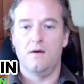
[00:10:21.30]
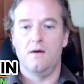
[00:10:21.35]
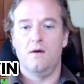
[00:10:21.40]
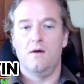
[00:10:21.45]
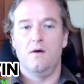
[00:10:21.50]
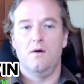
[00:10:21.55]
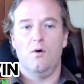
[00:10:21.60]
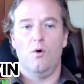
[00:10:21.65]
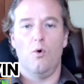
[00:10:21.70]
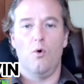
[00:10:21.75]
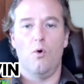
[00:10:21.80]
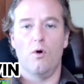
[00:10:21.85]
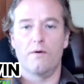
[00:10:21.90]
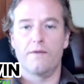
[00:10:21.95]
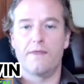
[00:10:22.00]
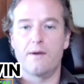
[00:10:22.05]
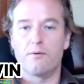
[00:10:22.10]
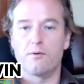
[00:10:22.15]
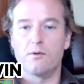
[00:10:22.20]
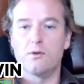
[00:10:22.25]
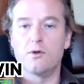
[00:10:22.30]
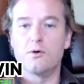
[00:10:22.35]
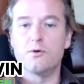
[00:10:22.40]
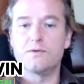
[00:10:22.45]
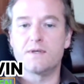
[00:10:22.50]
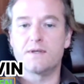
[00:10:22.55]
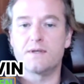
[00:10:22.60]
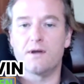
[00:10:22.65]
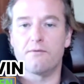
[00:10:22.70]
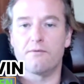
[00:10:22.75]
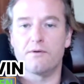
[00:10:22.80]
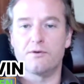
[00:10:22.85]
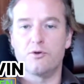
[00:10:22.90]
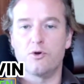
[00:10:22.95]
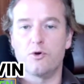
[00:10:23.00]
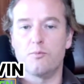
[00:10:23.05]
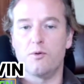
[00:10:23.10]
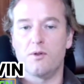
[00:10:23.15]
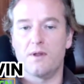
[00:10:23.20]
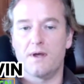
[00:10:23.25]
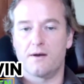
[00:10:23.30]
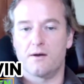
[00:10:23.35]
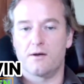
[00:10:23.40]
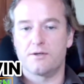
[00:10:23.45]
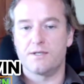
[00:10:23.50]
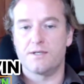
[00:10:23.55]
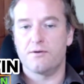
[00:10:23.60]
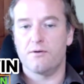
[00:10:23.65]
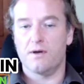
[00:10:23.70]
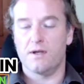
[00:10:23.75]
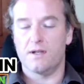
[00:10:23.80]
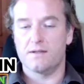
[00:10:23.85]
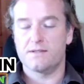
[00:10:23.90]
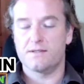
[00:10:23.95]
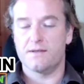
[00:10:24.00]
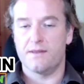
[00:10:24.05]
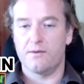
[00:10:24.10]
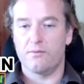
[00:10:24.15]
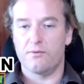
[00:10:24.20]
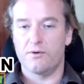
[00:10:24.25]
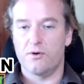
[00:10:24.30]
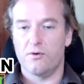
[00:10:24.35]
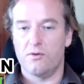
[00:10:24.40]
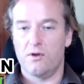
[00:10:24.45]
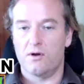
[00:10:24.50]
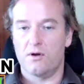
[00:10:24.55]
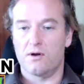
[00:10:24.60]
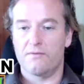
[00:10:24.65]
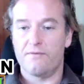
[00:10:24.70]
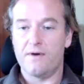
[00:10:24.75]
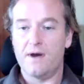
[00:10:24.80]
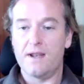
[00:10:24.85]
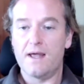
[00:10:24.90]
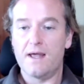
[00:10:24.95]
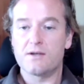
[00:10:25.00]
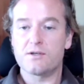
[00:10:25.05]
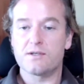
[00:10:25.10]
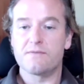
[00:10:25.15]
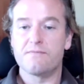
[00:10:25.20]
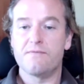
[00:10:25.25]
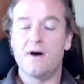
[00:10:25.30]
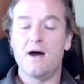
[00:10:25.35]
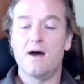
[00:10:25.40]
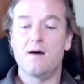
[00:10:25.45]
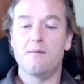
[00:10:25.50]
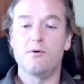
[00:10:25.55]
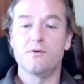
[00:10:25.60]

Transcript: or they were losing their renewable energy credits, so they were no longer financially viable.